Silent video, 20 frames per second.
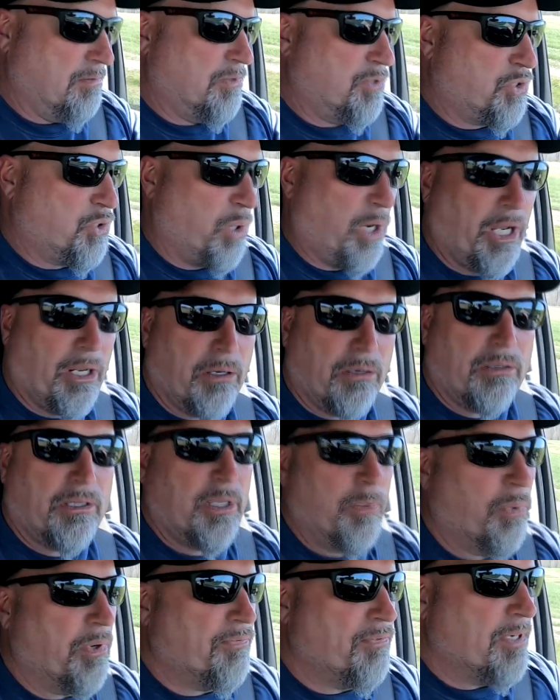trailer
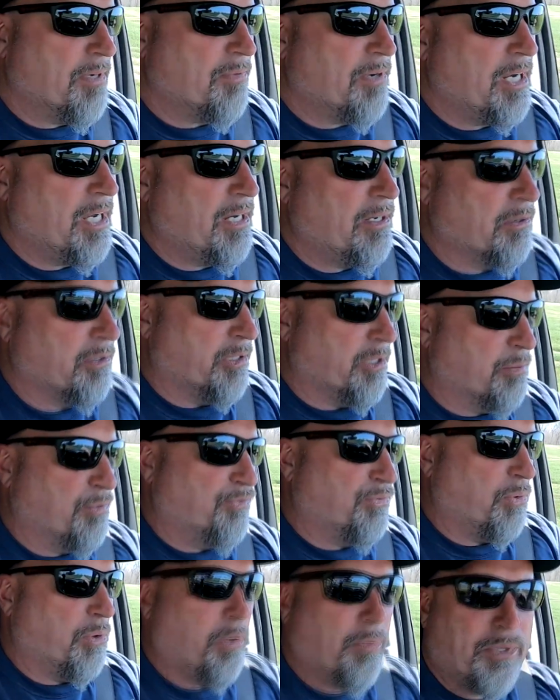that we've never had on there
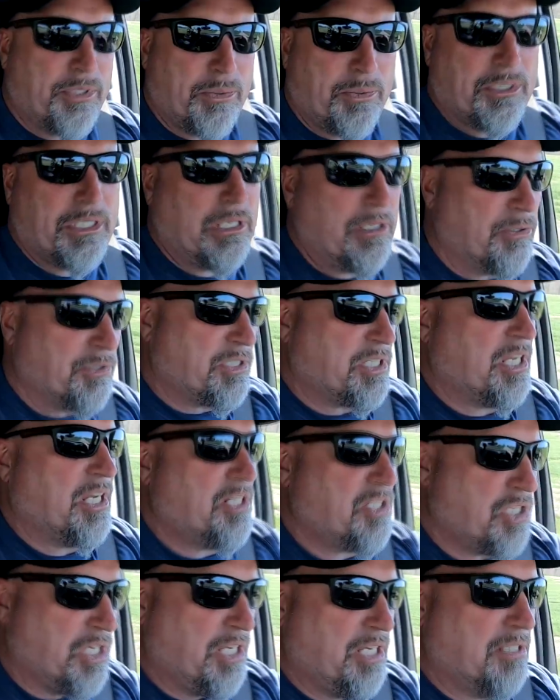before, which was a little
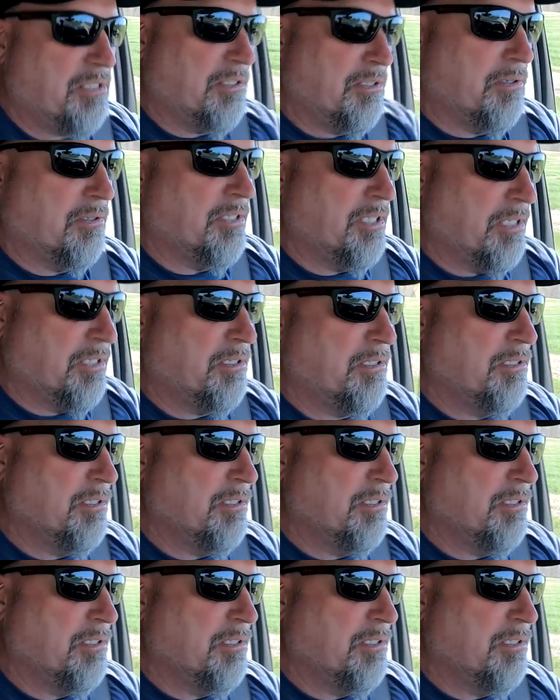sketchy getting it on there.